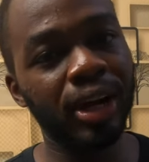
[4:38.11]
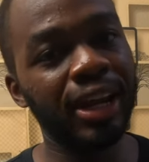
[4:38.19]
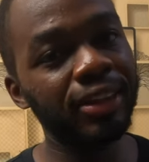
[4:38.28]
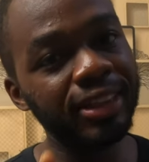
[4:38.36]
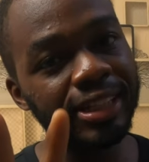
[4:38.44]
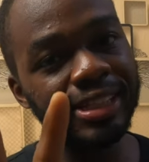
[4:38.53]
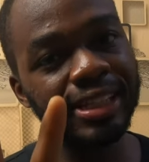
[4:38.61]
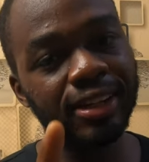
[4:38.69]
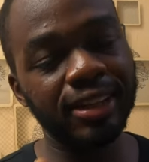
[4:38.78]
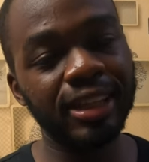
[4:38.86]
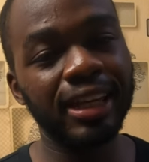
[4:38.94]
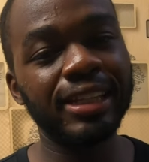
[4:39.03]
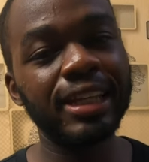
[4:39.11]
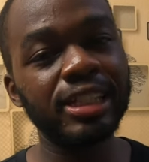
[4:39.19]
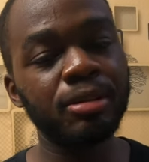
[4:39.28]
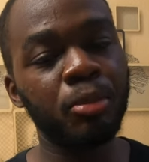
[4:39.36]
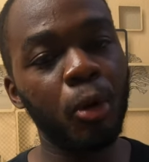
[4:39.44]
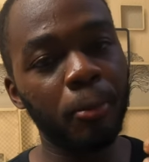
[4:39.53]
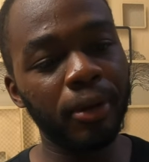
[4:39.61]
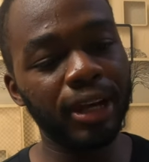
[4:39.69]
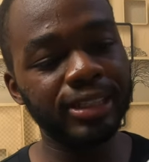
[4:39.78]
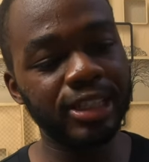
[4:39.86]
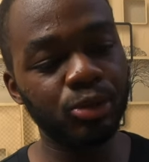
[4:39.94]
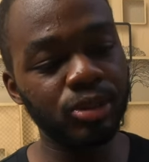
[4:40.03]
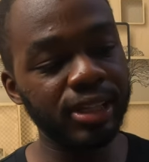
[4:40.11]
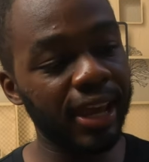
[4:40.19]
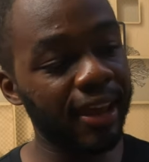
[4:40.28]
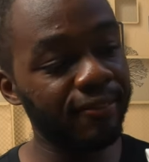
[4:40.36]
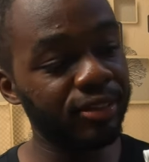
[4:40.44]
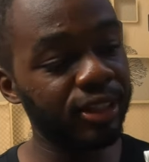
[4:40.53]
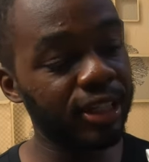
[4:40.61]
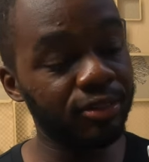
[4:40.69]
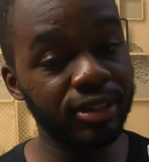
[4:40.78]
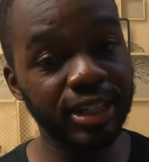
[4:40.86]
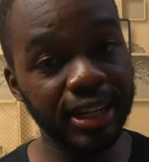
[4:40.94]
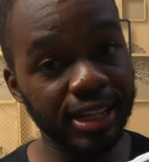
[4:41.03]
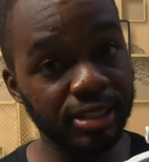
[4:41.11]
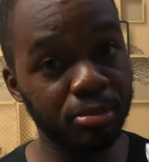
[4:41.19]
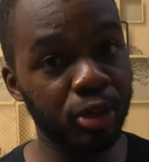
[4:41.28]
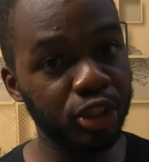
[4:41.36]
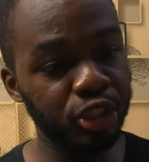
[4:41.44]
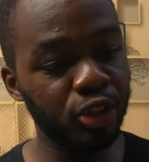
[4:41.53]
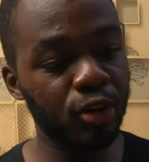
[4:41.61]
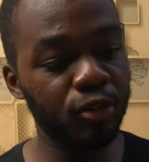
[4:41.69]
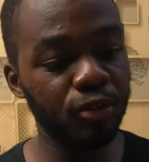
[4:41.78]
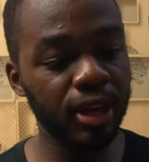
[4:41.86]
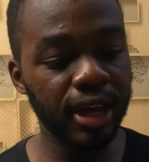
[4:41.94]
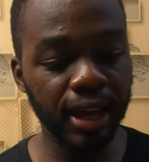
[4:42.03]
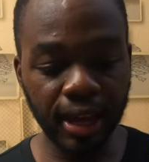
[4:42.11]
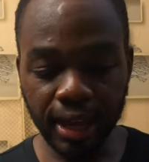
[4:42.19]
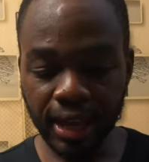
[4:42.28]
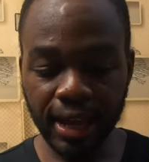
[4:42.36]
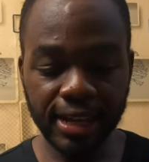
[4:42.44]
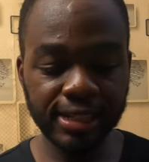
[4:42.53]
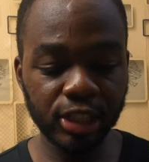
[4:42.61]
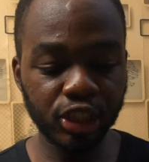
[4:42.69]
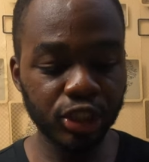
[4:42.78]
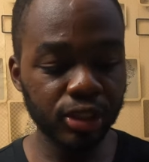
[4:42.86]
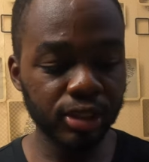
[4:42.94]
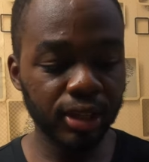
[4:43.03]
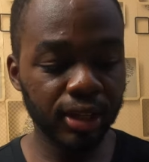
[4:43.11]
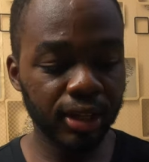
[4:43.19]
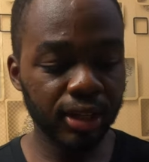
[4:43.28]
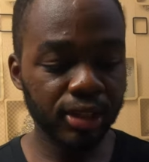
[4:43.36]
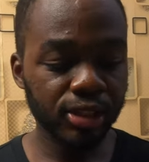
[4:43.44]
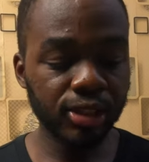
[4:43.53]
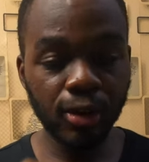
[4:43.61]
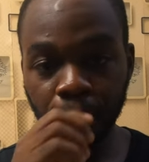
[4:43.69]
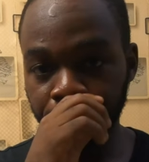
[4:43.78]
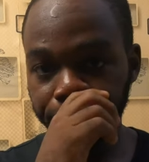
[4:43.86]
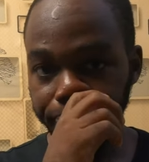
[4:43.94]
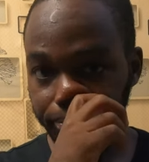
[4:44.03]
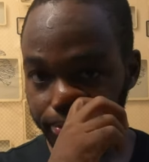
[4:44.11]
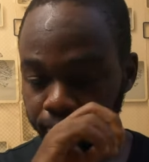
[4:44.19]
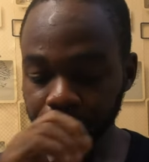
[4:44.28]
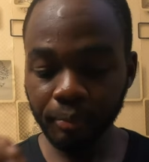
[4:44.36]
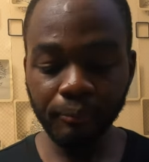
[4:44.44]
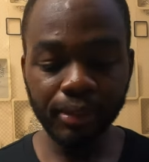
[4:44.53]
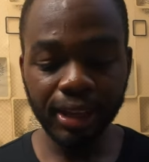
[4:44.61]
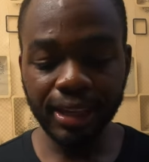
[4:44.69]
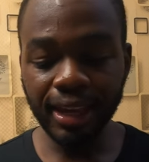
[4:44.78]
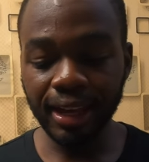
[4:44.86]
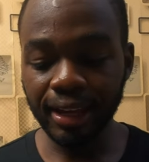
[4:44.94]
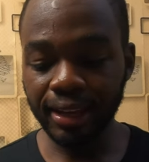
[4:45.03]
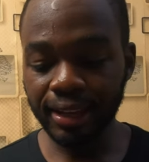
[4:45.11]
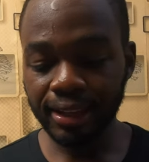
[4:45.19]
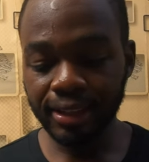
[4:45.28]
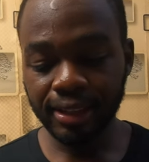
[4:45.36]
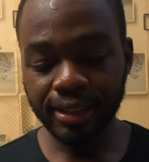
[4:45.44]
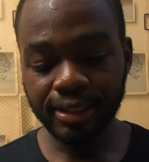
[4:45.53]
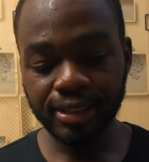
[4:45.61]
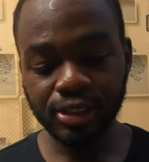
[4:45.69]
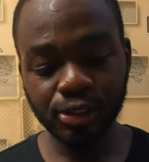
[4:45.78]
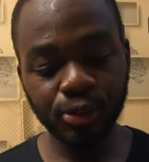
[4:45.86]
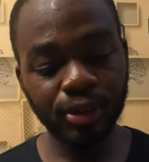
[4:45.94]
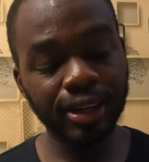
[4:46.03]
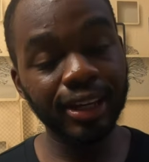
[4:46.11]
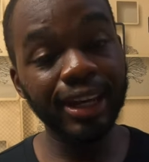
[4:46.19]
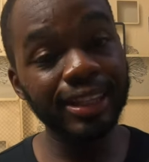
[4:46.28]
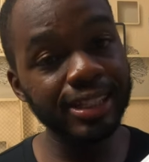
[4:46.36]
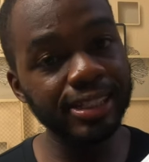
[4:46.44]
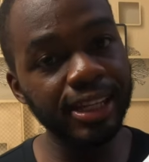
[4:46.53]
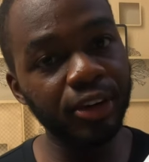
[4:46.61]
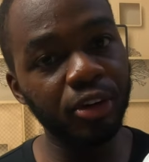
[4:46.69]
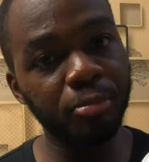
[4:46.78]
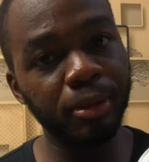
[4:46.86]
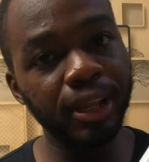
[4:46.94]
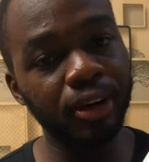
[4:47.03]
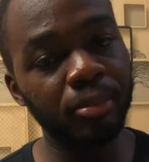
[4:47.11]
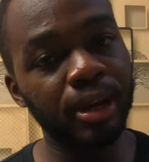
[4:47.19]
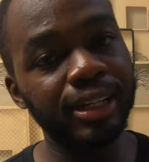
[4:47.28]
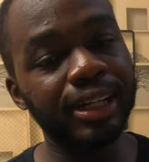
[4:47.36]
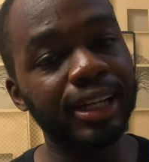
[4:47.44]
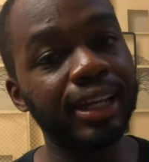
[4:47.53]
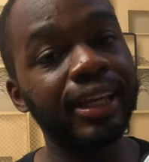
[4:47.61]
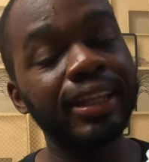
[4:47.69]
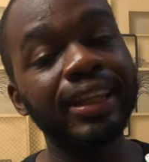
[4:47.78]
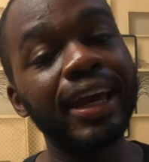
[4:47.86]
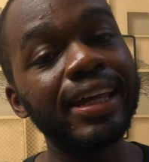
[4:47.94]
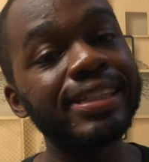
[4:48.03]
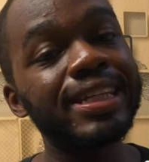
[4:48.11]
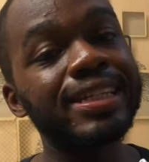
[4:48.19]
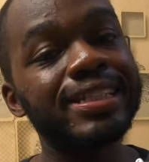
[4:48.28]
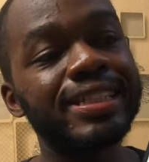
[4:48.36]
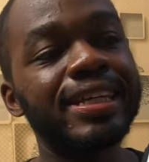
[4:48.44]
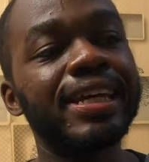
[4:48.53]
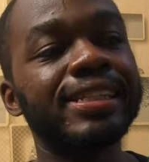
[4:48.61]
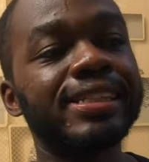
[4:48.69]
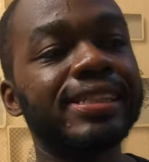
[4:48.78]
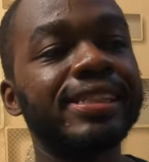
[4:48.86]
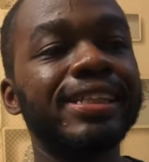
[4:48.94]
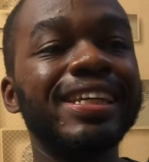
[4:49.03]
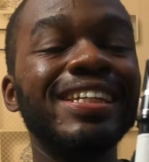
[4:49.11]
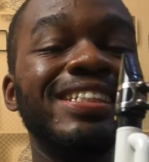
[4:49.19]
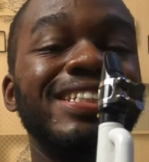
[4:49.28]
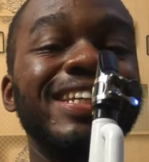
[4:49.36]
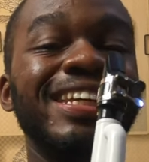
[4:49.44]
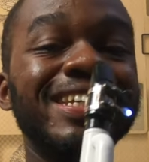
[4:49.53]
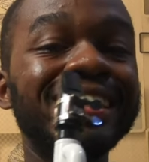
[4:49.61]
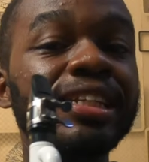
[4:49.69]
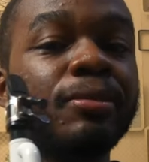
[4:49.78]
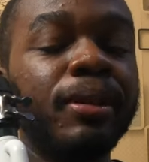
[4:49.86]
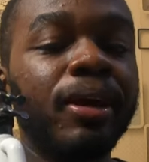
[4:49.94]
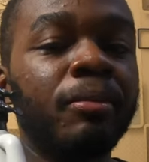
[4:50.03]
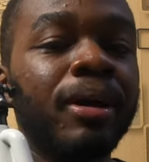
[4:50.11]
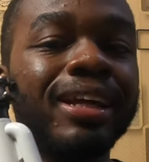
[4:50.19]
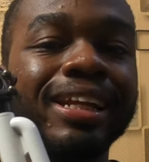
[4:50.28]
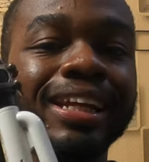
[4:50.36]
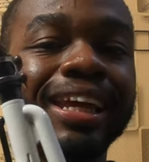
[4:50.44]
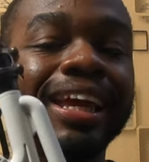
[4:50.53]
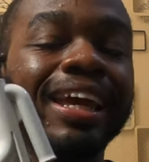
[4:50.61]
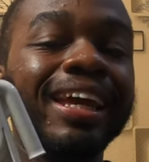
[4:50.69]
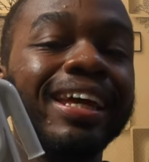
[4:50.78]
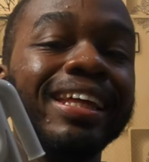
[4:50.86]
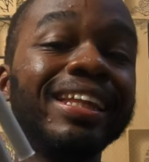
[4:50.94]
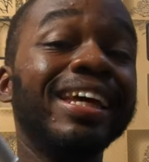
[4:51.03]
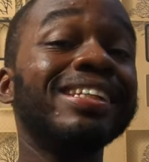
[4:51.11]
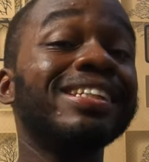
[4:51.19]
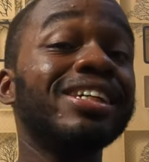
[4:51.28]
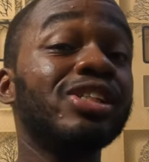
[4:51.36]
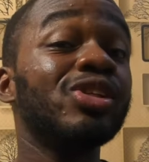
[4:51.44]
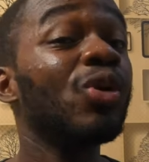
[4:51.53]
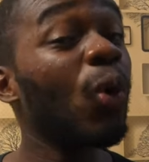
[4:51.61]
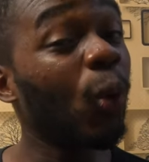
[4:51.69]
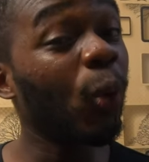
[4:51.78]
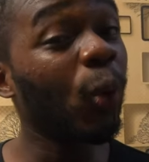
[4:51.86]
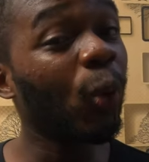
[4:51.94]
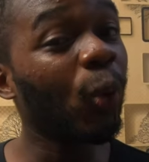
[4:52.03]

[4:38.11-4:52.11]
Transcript: And I think that's the second thing. It takes some more practice, which I haven't given it as much of as I should. So, yeah. So, can this thing play chromatically? The answer is yes. Is it easy to play chromatically? The answer is no.